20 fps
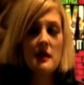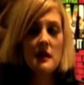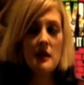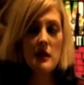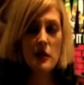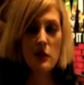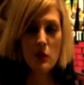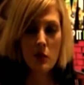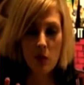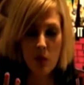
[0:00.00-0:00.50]

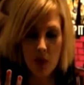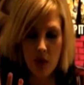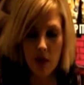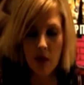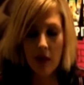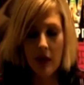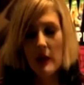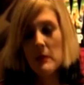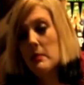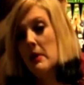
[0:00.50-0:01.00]
you
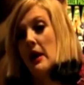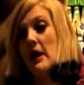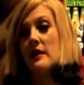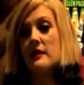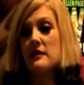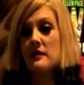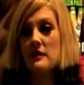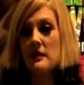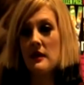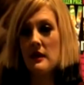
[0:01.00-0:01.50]
will get
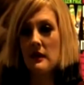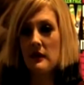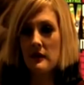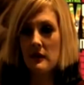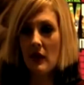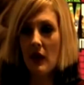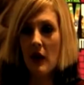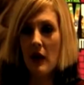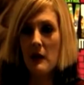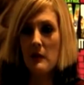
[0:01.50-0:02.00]
past these
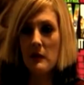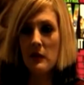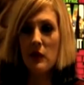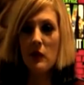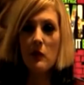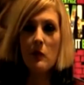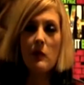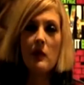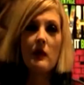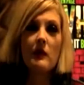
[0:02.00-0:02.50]
times,
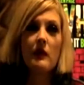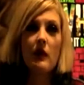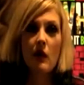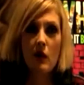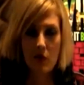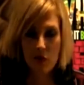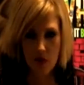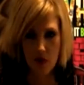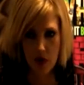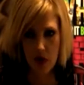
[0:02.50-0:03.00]
you will
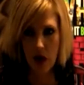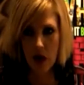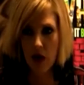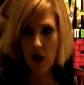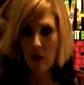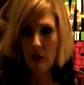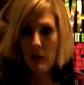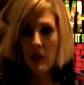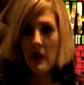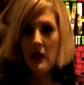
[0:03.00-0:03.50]

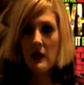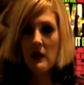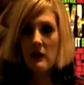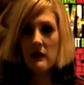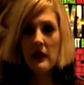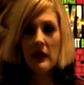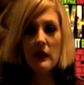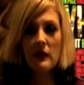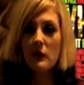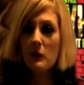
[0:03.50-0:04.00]
overcome,
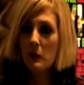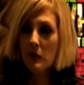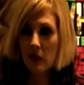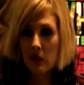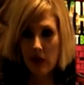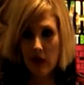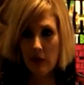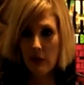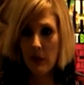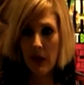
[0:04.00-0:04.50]
things
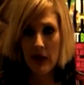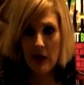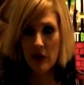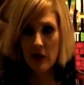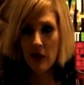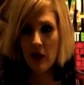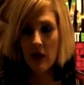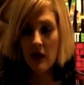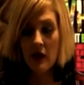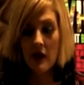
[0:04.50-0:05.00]
will get
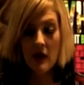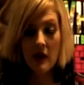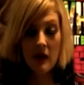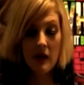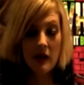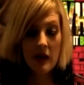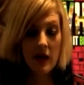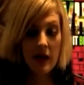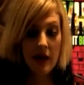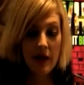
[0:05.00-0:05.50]
better.
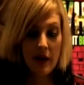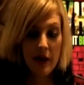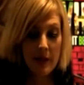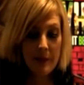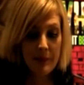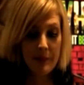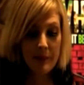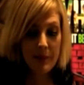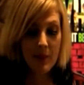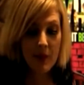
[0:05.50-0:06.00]

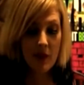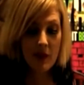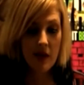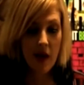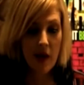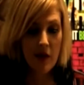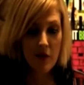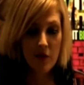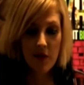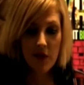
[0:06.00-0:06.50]
Um,
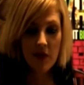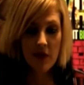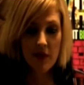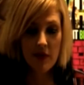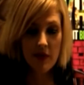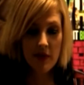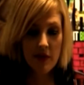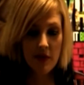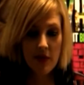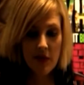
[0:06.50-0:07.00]
life is
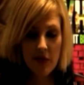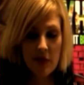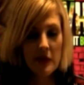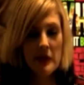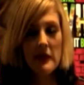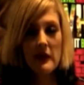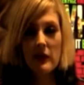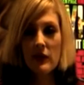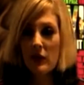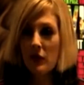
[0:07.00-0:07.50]
a
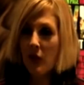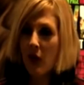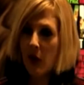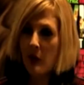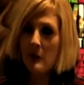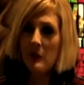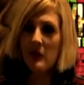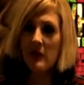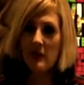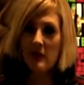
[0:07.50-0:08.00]
series of
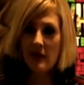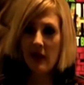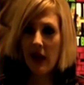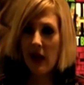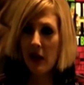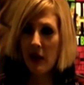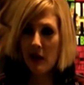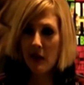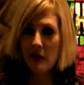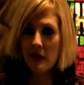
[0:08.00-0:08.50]
ups and
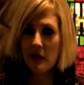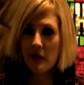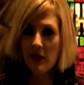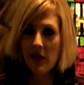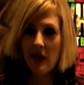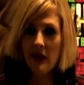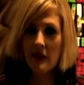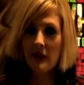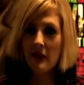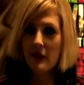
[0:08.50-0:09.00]
downs,
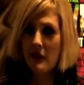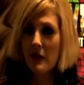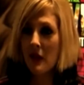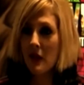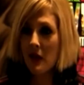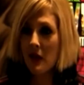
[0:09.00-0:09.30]
and